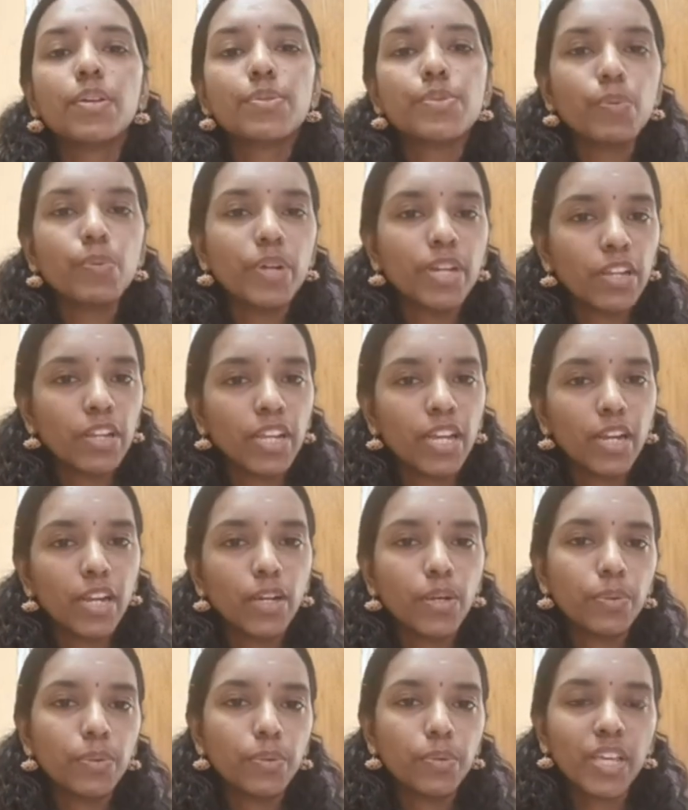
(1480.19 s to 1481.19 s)
So what you
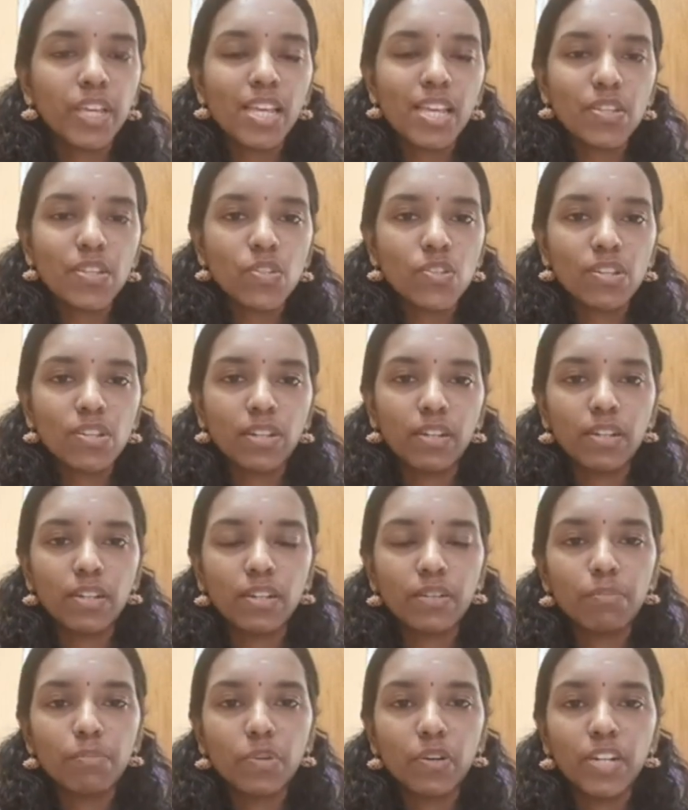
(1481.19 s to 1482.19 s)
can do, each
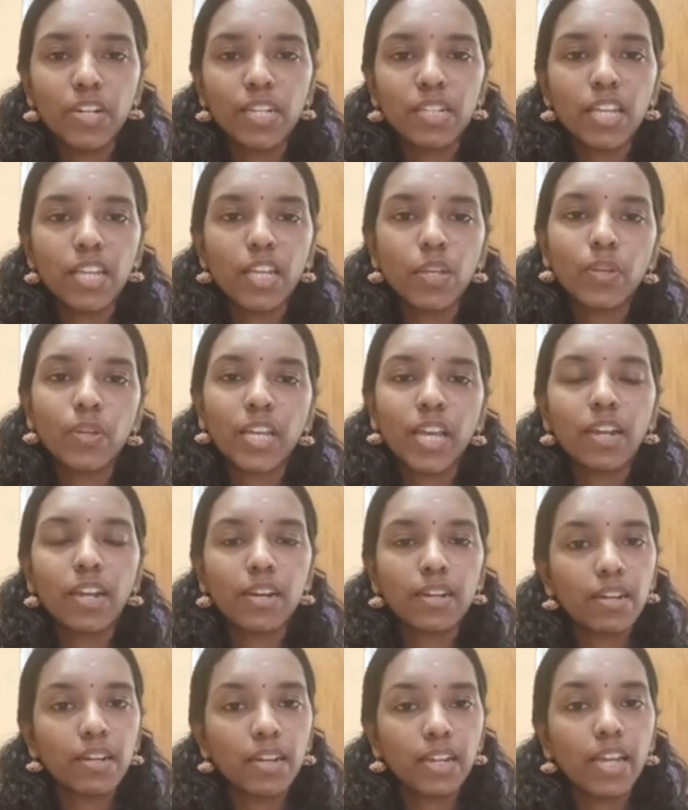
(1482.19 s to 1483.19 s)
important thing you
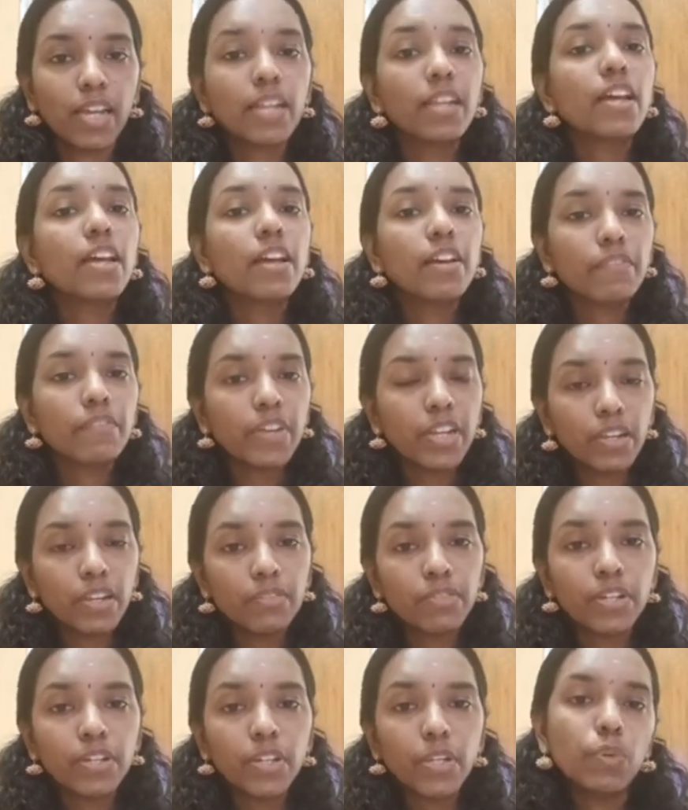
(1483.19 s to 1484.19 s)
can underline.
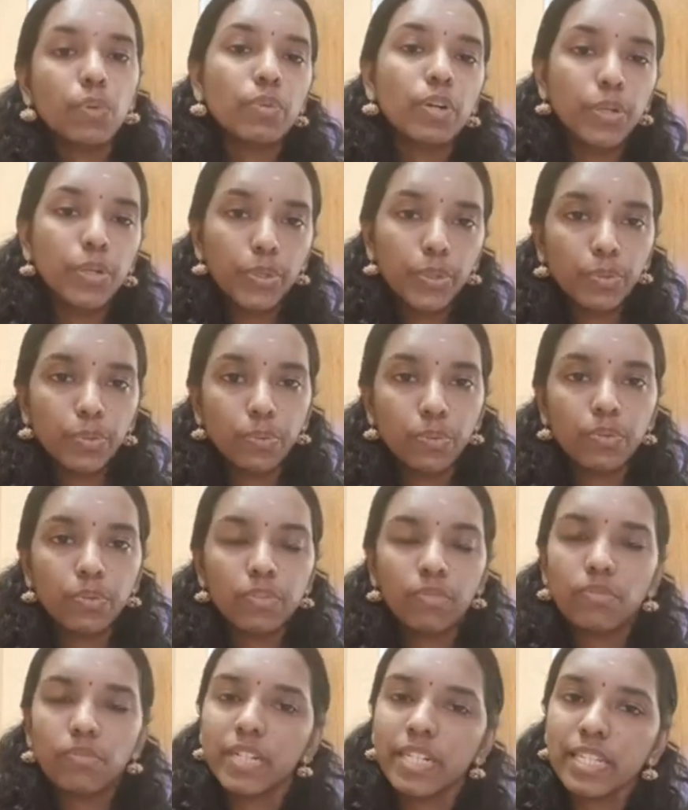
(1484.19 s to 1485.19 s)
Whenever you will
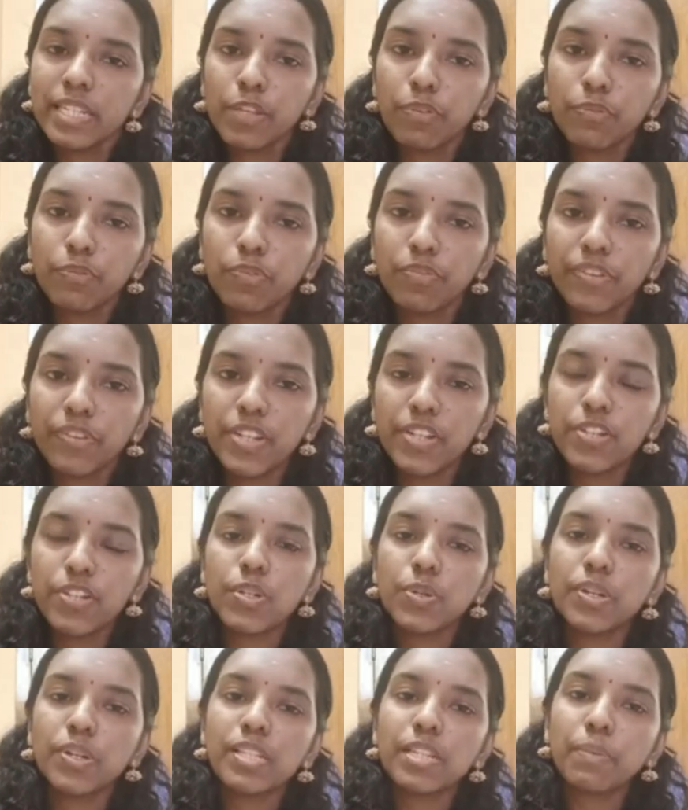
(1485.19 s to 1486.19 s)
do, once if you
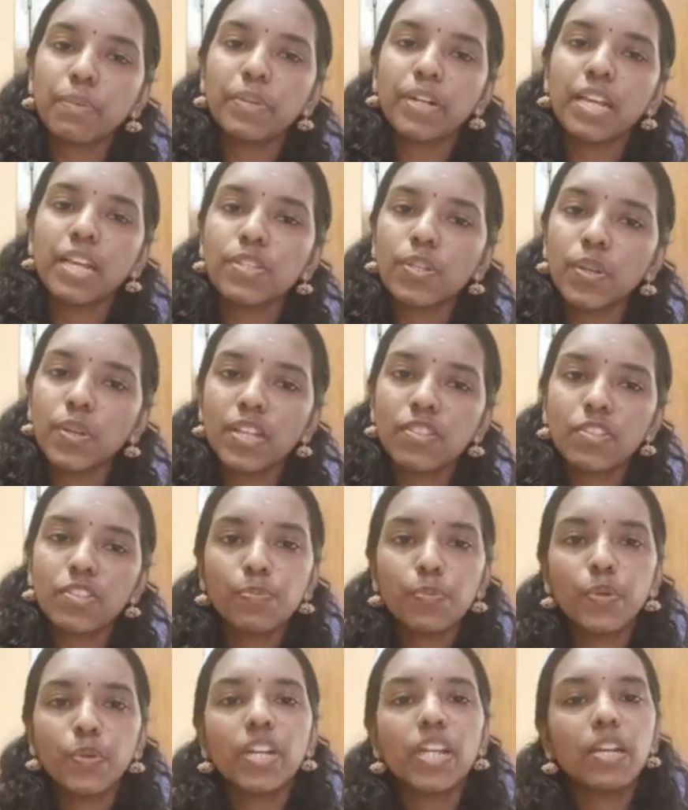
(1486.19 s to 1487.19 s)
finish your subtask, you can
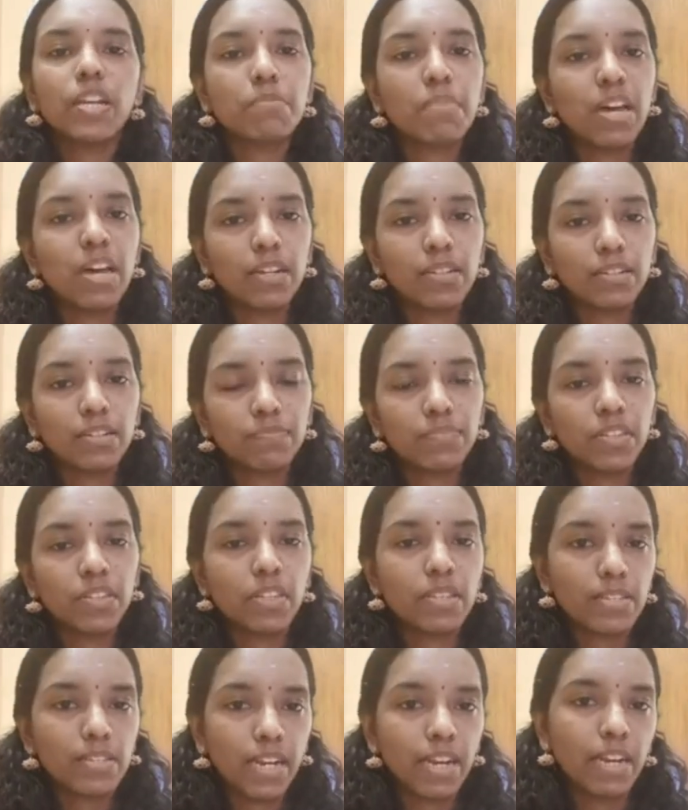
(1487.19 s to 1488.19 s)
just put tick mark
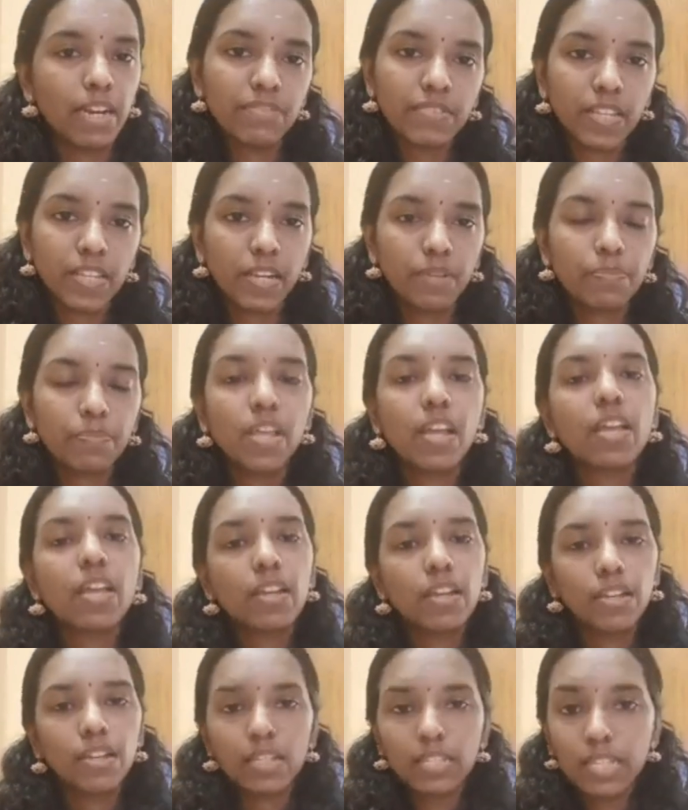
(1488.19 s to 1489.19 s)
in the side, left side,
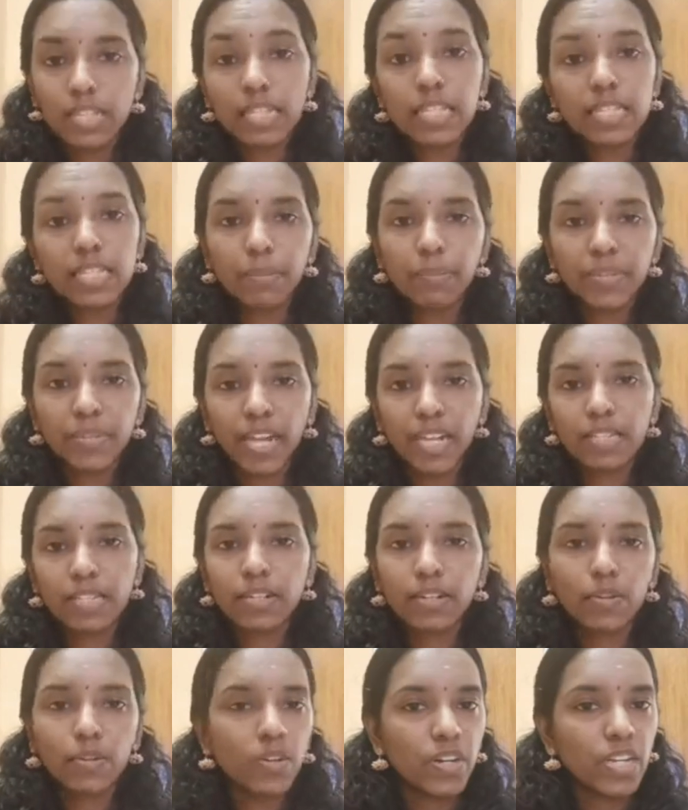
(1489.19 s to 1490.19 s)
in the
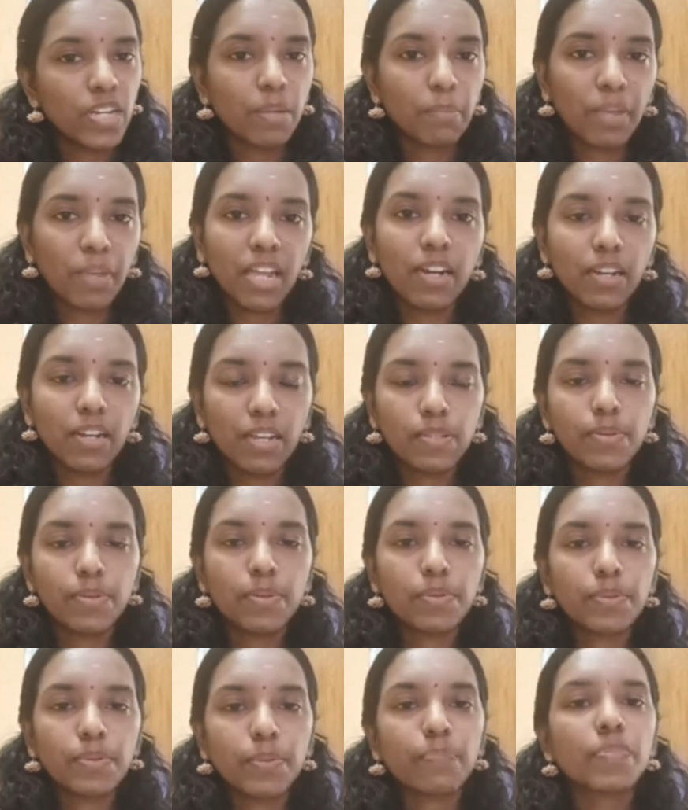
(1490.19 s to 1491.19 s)
subtask, not in the main
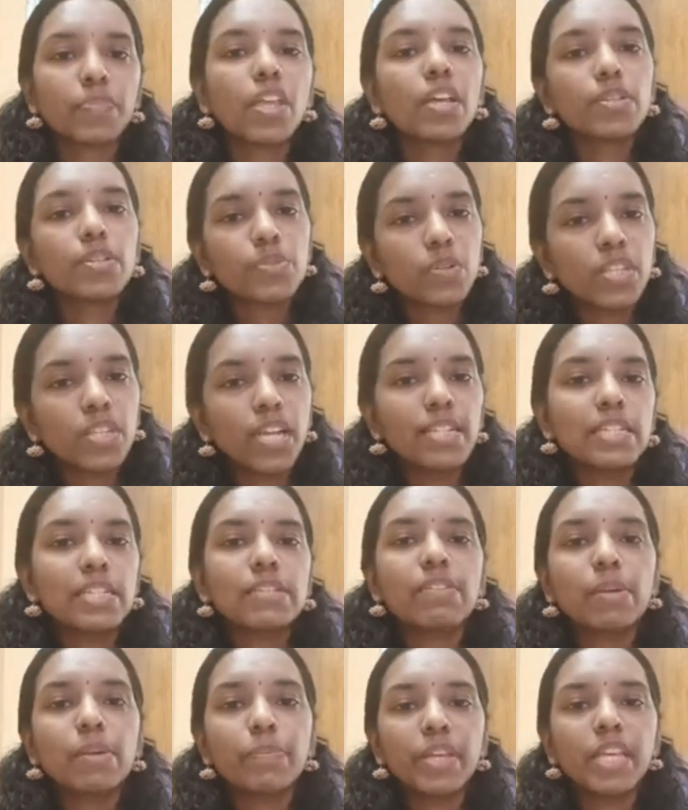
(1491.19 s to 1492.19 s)
task also, so that
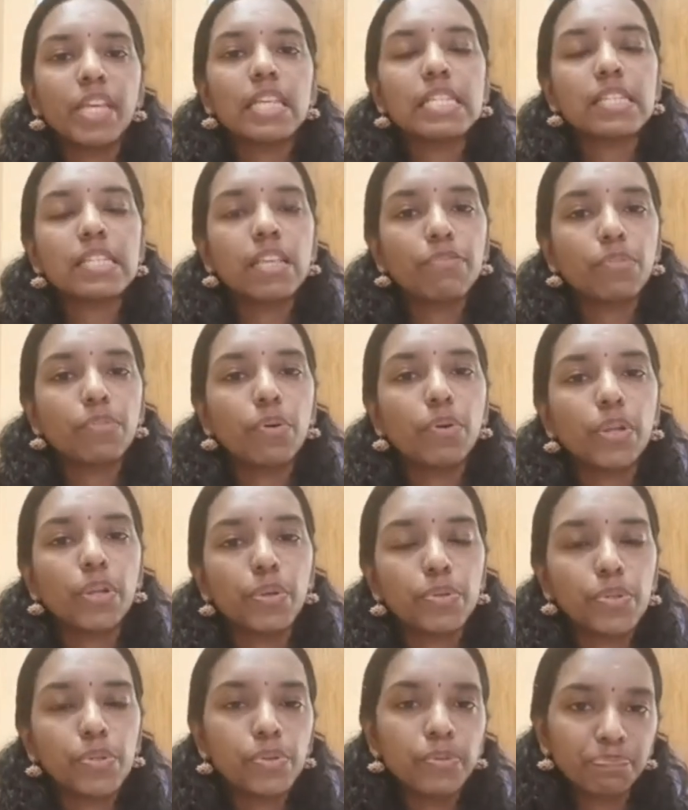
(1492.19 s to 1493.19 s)
it will be easy for
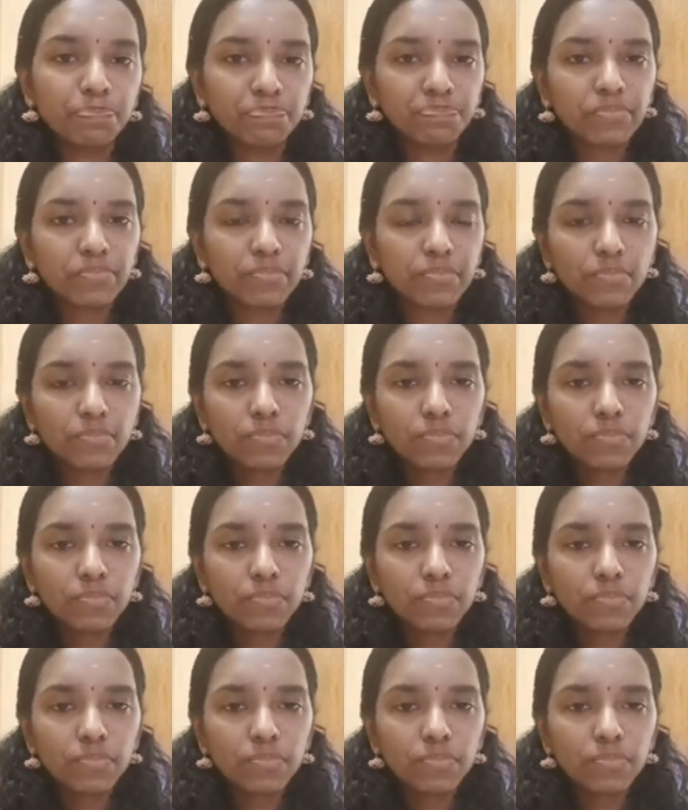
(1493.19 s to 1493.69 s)
you to